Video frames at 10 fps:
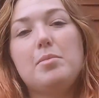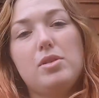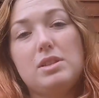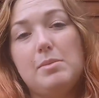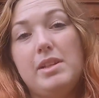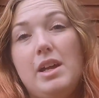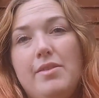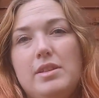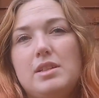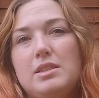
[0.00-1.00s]
them on some of the
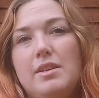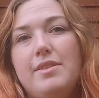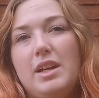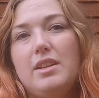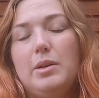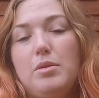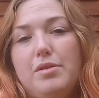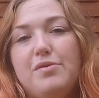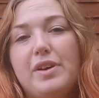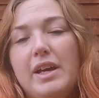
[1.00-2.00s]
others, because I think they will
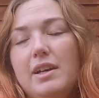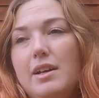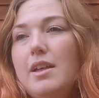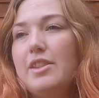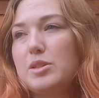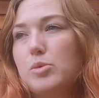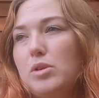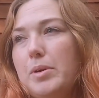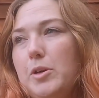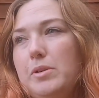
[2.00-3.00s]
fit the smaller
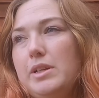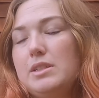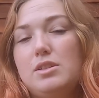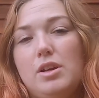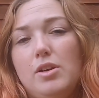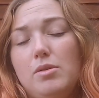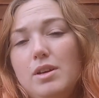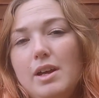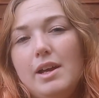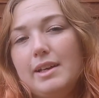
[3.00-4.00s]
ponies, so
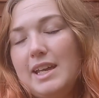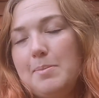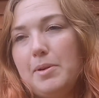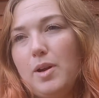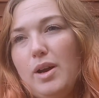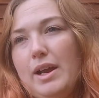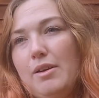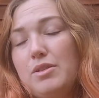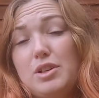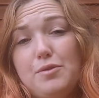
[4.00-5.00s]
keep an eye
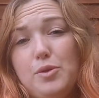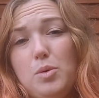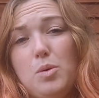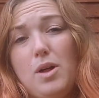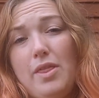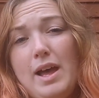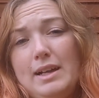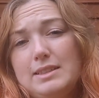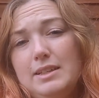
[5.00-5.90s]
out for that.